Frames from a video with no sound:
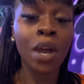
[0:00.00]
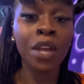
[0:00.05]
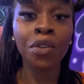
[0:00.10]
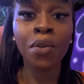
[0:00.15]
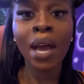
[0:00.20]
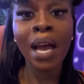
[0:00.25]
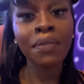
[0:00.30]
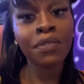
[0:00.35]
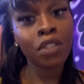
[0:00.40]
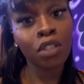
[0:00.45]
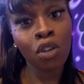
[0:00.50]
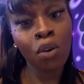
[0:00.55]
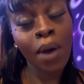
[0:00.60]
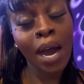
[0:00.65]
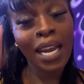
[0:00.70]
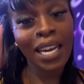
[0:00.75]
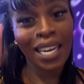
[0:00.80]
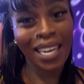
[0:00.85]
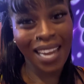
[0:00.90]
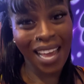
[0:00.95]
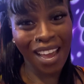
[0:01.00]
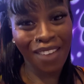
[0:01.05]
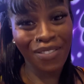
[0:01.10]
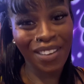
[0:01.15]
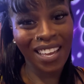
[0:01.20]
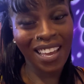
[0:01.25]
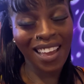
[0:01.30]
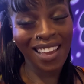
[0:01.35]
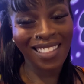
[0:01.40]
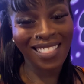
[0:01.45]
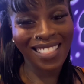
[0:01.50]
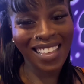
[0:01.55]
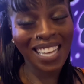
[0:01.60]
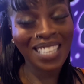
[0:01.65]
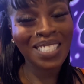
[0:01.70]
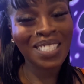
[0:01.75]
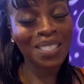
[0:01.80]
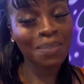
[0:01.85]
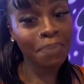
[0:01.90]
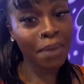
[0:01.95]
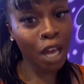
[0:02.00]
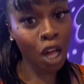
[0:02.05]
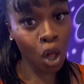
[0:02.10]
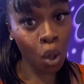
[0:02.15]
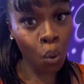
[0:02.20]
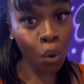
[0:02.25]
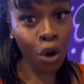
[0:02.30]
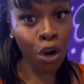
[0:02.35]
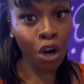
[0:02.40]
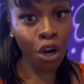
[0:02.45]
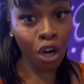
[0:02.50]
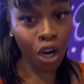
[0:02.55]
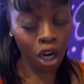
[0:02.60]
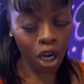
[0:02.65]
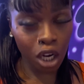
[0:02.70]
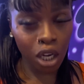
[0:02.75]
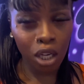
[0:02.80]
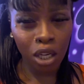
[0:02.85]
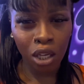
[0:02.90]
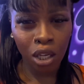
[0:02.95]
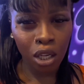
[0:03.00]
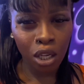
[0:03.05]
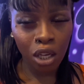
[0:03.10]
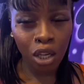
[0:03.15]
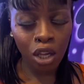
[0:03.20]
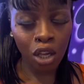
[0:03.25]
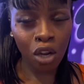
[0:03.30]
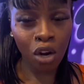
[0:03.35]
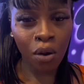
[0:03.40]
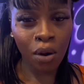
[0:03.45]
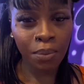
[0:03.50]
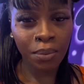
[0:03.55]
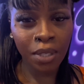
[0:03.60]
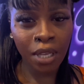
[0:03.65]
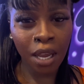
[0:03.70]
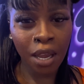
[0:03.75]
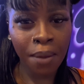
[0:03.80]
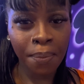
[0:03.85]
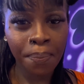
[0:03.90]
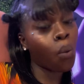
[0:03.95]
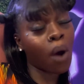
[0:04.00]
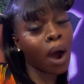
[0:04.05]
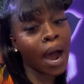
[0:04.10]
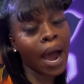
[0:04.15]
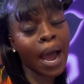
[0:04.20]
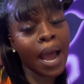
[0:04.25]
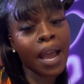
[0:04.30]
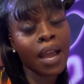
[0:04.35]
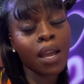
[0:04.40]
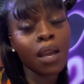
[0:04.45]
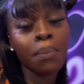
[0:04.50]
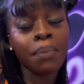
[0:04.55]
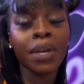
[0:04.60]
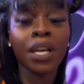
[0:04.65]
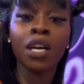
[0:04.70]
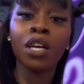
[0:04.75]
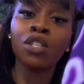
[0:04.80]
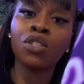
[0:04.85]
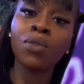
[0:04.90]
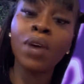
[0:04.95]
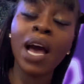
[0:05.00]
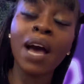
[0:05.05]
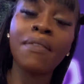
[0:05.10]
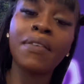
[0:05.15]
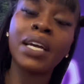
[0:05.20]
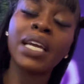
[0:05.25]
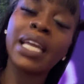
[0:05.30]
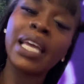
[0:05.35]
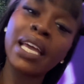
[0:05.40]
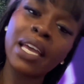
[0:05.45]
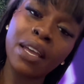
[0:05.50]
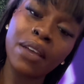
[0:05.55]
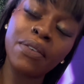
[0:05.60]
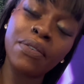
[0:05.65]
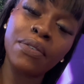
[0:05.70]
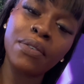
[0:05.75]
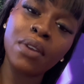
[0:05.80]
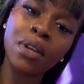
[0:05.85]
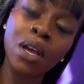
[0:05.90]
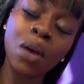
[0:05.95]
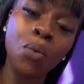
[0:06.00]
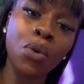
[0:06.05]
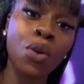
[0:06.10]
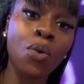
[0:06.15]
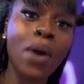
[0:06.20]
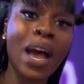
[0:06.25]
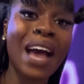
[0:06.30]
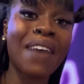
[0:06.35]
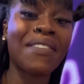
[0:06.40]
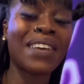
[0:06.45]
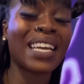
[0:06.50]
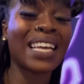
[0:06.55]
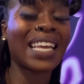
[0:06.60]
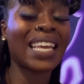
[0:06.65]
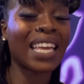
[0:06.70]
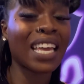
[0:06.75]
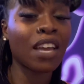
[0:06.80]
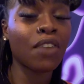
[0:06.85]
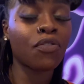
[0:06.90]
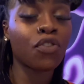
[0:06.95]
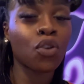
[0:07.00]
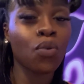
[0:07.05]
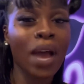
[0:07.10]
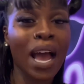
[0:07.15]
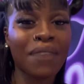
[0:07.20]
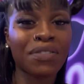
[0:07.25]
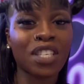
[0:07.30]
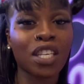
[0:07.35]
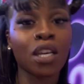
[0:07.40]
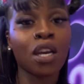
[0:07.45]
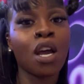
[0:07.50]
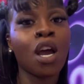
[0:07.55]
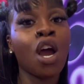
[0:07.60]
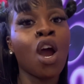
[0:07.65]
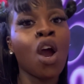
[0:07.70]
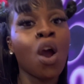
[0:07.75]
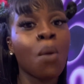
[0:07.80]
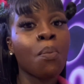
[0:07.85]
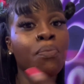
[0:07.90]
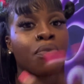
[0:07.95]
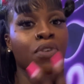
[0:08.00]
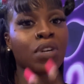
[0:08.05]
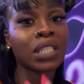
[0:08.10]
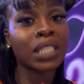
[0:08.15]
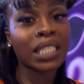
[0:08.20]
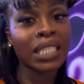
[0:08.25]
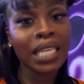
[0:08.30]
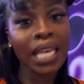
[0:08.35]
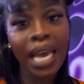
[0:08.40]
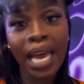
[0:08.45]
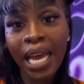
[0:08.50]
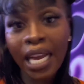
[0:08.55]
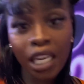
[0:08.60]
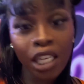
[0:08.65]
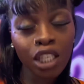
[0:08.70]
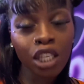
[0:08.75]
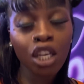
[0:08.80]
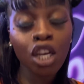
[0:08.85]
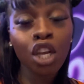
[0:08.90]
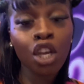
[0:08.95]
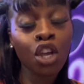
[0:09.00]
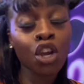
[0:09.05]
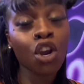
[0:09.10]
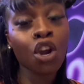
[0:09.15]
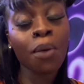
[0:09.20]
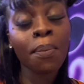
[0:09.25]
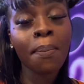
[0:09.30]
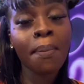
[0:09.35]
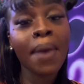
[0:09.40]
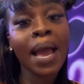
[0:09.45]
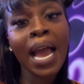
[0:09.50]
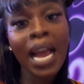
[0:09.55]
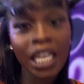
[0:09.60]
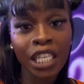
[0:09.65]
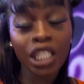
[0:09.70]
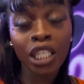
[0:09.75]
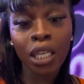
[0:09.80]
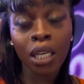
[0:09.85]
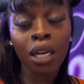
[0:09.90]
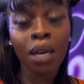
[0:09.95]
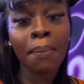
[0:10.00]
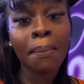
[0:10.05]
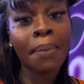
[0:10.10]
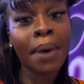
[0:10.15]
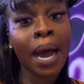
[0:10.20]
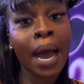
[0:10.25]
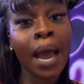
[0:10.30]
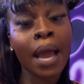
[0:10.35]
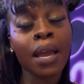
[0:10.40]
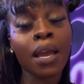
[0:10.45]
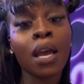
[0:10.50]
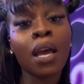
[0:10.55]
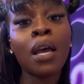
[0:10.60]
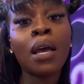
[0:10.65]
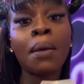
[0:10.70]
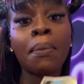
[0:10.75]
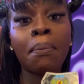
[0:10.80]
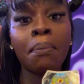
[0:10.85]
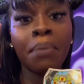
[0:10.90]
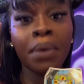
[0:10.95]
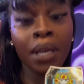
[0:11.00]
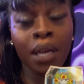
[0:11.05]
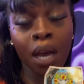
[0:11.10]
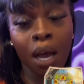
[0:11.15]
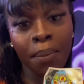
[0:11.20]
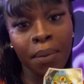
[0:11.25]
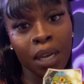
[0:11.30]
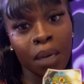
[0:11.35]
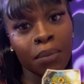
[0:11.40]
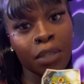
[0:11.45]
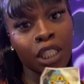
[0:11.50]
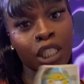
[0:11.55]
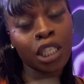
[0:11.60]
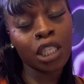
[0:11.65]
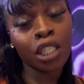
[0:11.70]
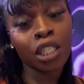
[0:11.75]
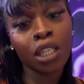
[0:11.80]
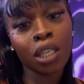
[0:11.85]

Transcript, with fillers: And you have to know how to navigate that spell work. You know what I'm saying? Why? Because you have a gift. And when you have a gift, you have to protect your magic by becoming a magician.